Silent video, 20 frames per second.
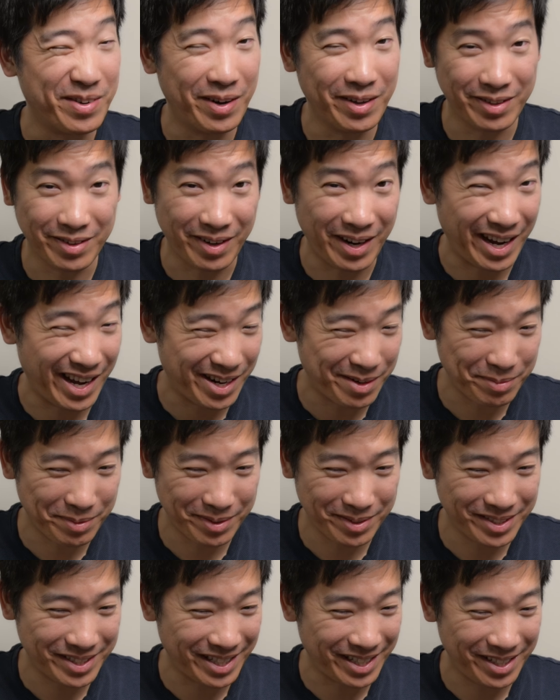other
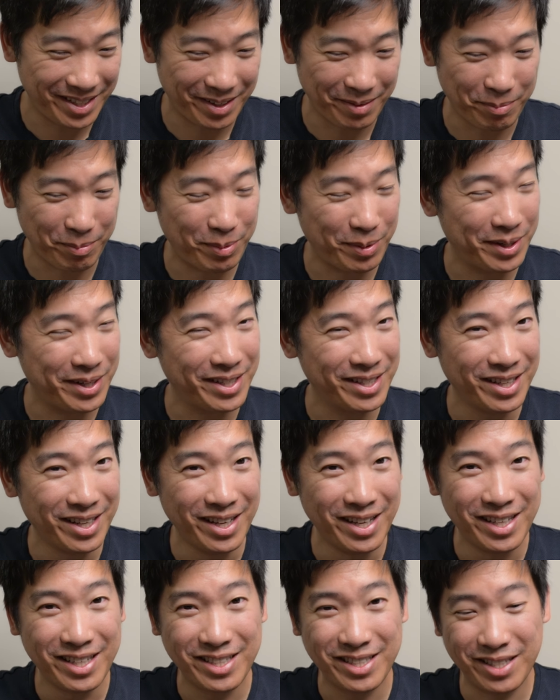animals that you can print.
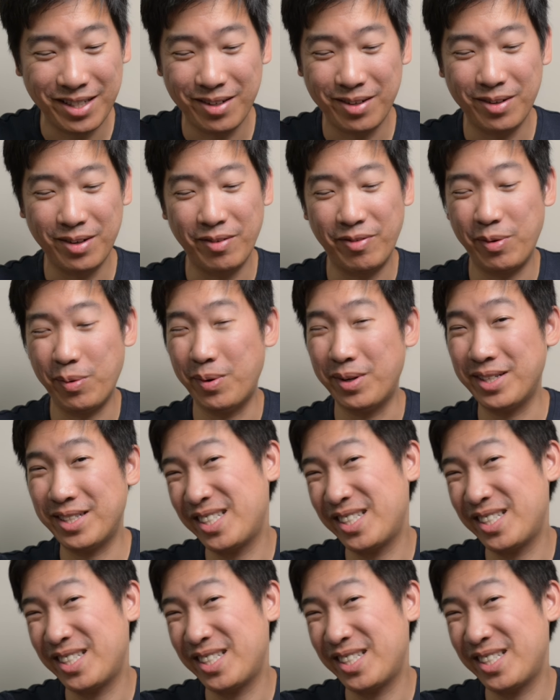So if you want to